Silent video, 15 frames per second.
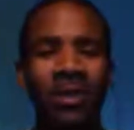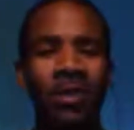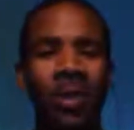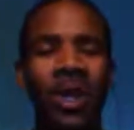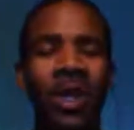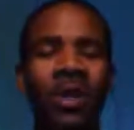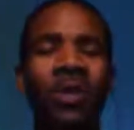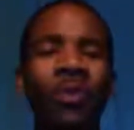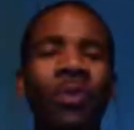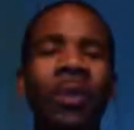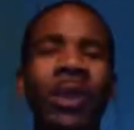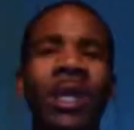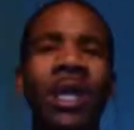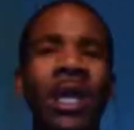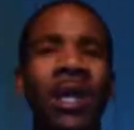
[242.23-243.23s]
What do you
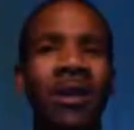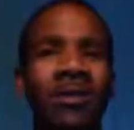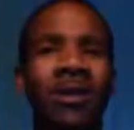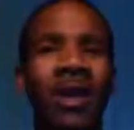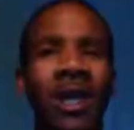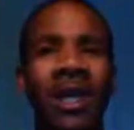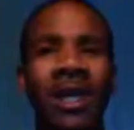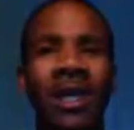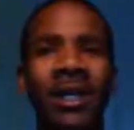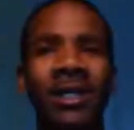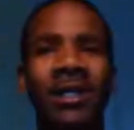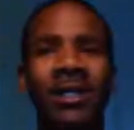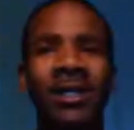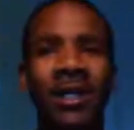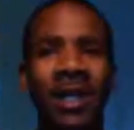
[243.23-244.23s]
believe
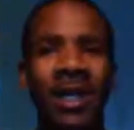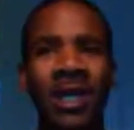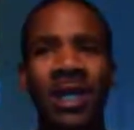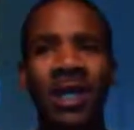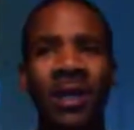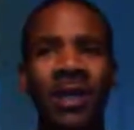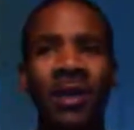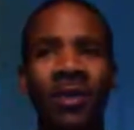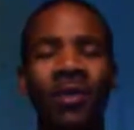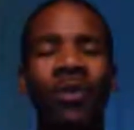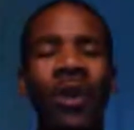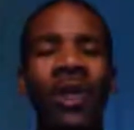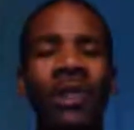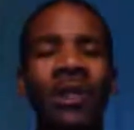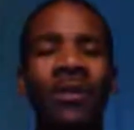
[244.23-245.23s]
is the
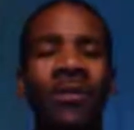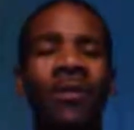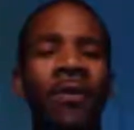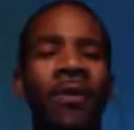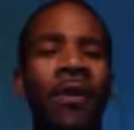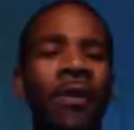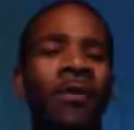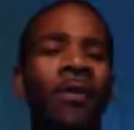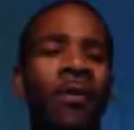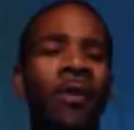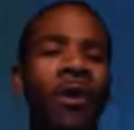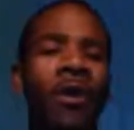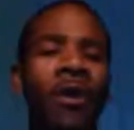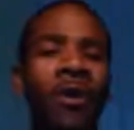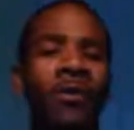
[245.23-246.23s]
reason for
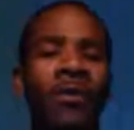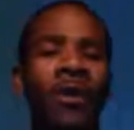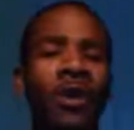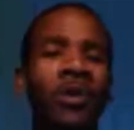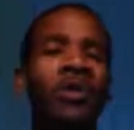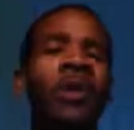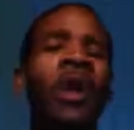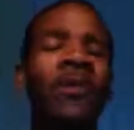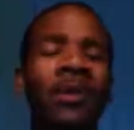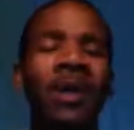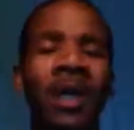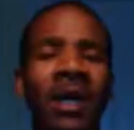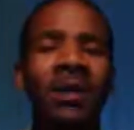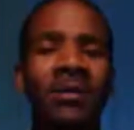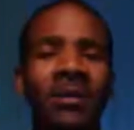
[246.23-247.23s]
you to have
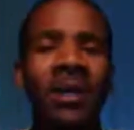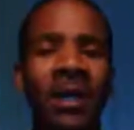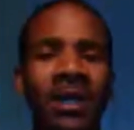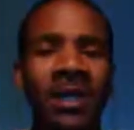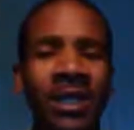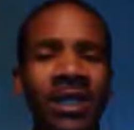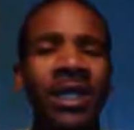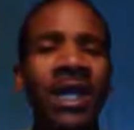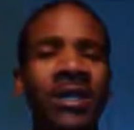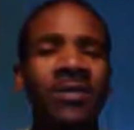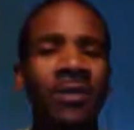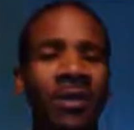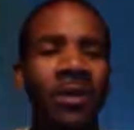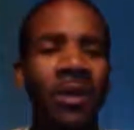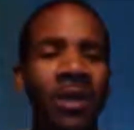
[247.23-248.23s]
become
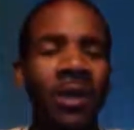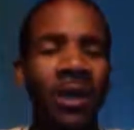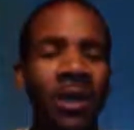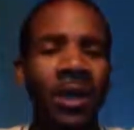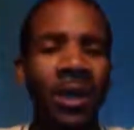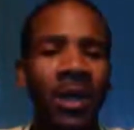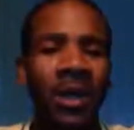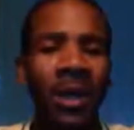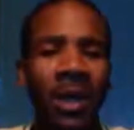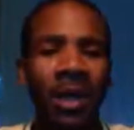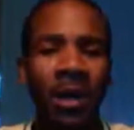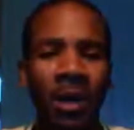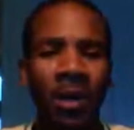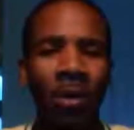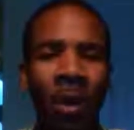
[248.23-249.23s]
successful,
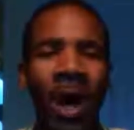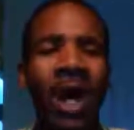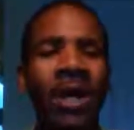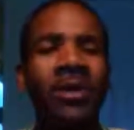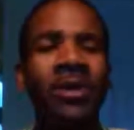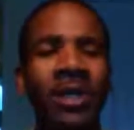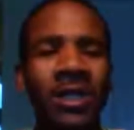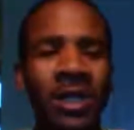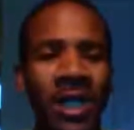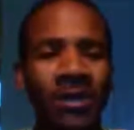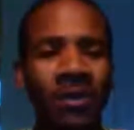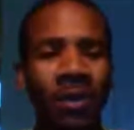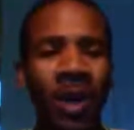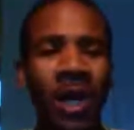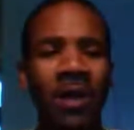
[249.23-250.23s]
or why are you
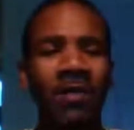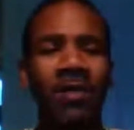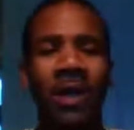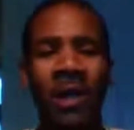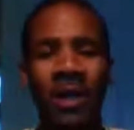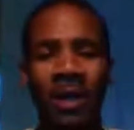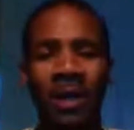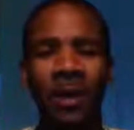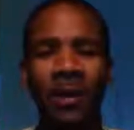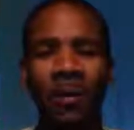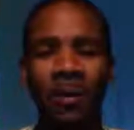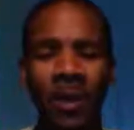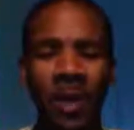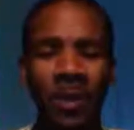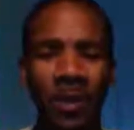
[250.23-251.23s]
successful? Why do you feel like
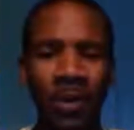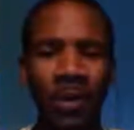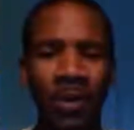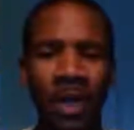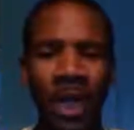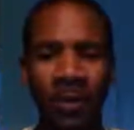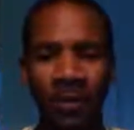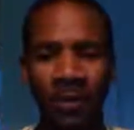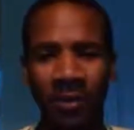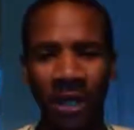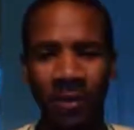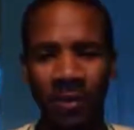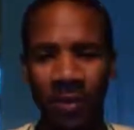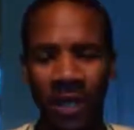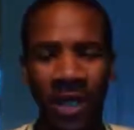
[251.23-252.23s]
people who come from a
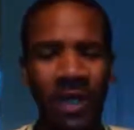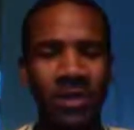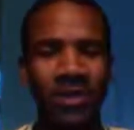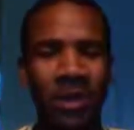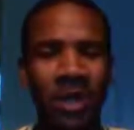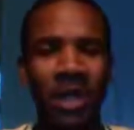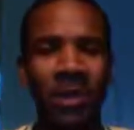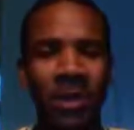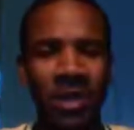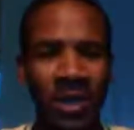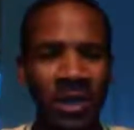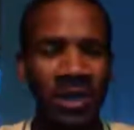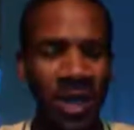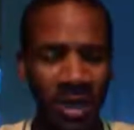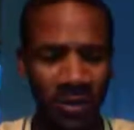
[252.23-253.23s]
different country are going to be
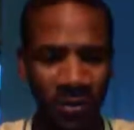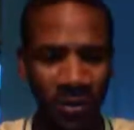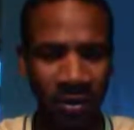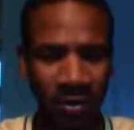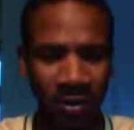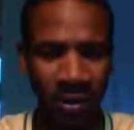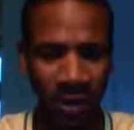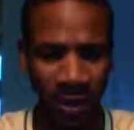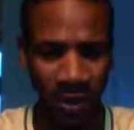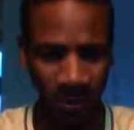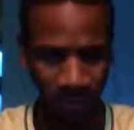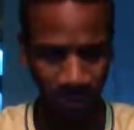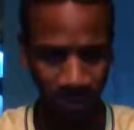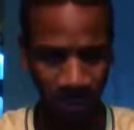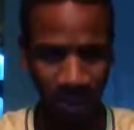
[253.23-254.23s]
successful
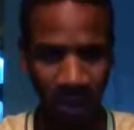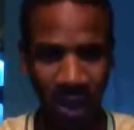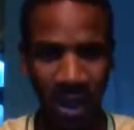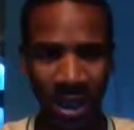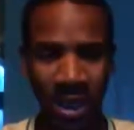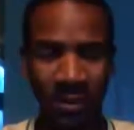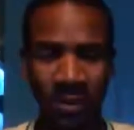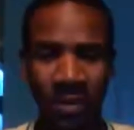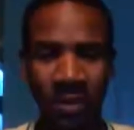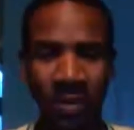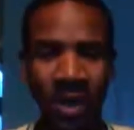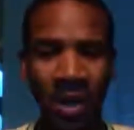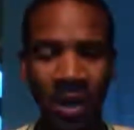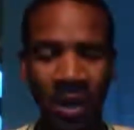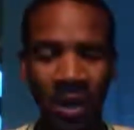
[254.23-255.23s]
when they come to
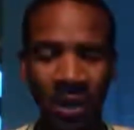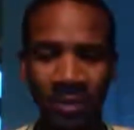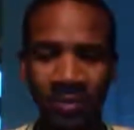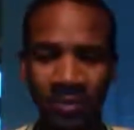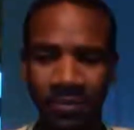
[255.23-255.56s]
America?